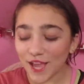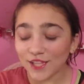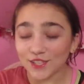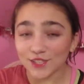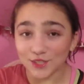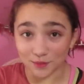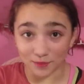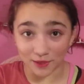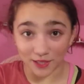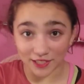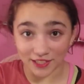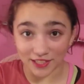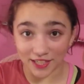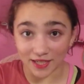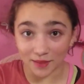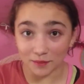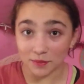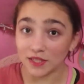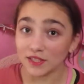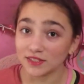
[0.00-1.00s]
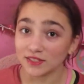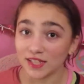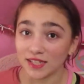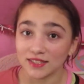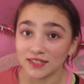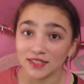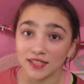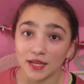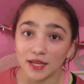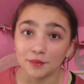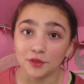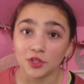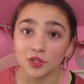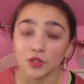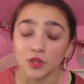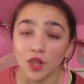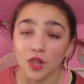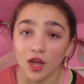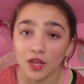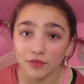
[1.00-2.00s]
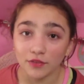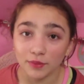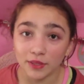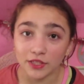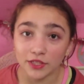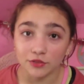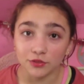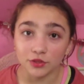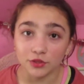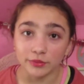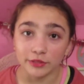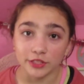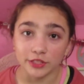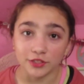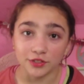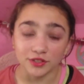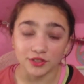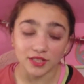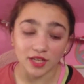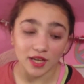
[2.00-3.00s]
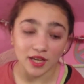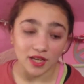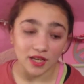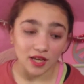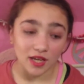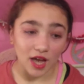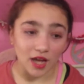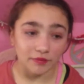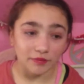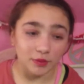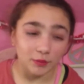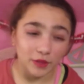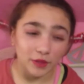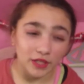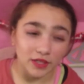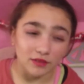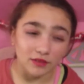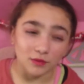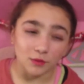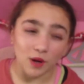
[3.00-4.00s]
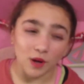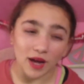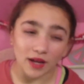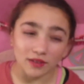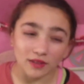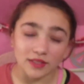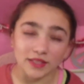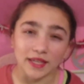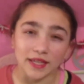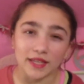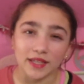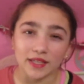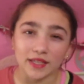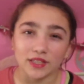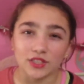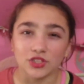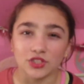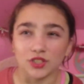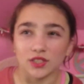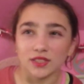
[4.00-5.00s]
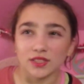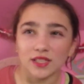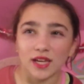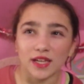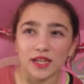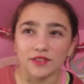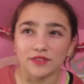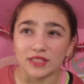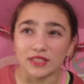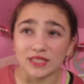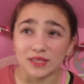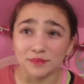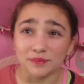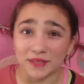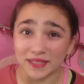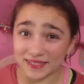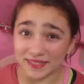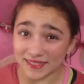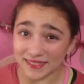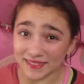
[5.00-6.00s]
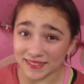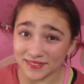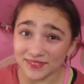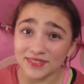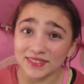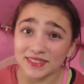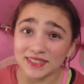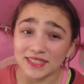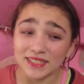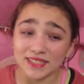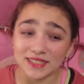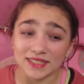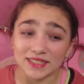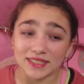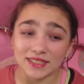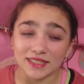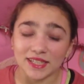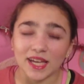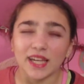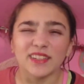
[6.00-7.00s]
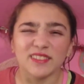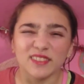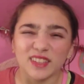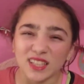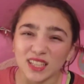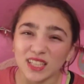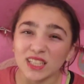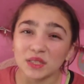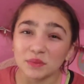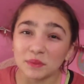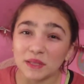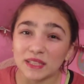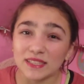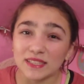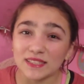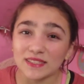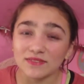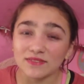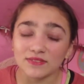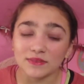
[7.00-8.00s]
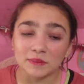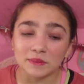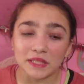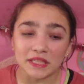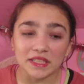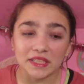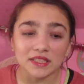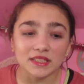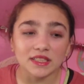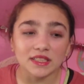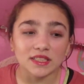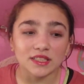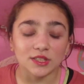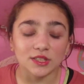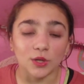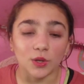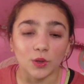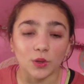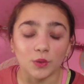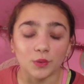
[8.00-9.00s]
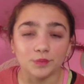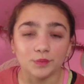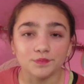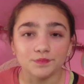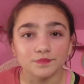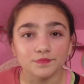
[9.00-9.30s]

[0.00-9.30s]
super excited because that's the camera a lot of big YouTubers use. I've been waiting a while to get it. It's just kind of expensive, kind of really expensive for me. So